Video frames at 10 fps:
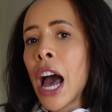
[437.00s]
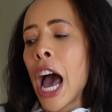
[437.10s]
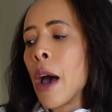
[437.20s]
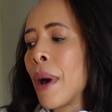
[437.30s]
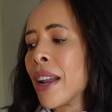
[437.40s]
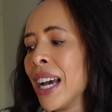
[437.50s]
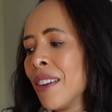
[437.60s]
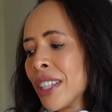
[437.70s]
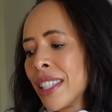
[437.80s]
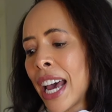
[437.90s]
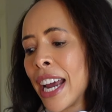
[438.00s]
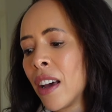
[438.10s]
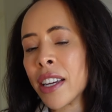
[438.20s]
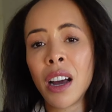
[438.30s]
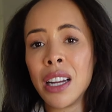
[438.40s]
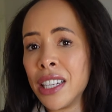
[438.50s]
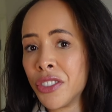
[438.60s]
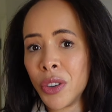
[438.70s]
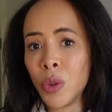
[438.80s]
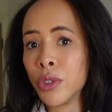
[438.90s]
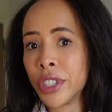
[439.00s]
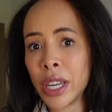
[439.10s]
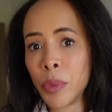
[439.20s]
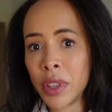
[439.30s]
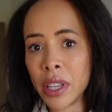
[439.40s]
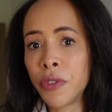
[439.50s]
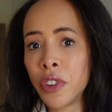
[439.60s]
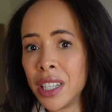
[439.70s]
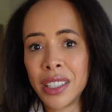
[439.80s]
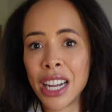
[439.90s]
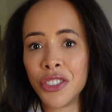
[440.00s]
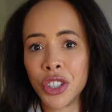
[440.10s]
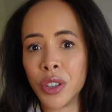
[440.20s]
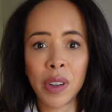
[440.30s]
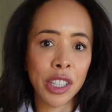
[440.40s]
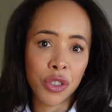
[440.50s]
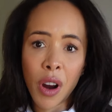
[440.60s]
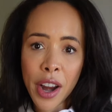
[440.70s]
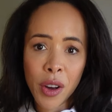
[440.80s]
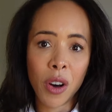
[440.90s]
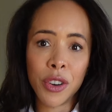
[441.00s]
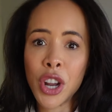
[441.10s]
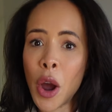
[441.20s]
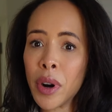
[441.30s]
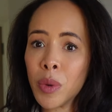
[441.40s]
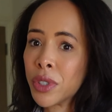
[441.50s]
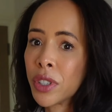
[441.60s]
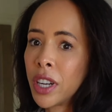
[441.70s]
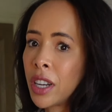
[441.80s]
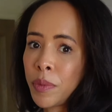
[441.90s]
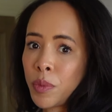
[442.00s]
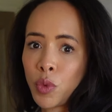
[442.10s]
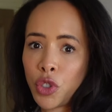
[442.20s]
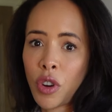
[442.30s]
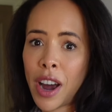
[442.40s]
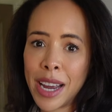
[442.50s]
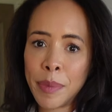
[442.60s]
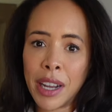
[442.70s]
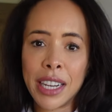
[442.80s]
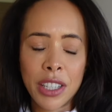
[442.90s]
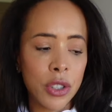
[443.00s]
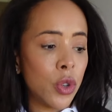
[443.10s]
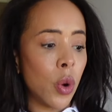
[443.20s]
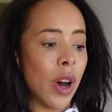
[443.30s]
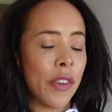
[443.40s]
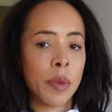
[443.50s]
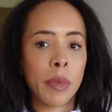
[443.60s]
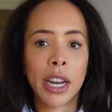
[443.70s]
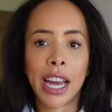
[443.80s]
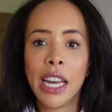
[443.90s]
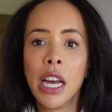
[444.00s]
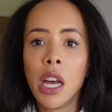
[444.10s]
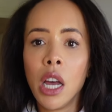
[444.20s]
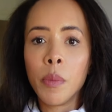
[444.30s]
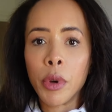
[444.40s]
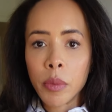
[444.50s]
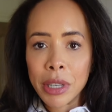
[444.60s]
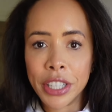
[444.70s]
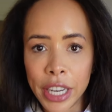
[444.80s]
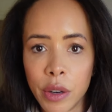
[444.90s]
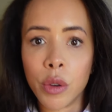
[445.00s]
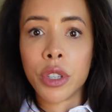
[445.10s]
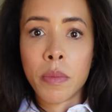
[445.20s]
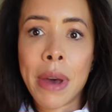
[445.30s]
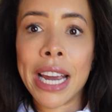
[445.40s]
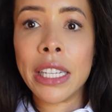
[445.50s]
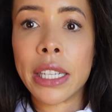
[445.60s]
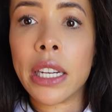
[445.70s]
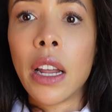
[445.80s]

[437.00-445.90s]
And I have to say, like, I literally ordered it with the full intention of like trying it on, knowing I was gonna try it and be like, this is not worth the money. But the material's amazing.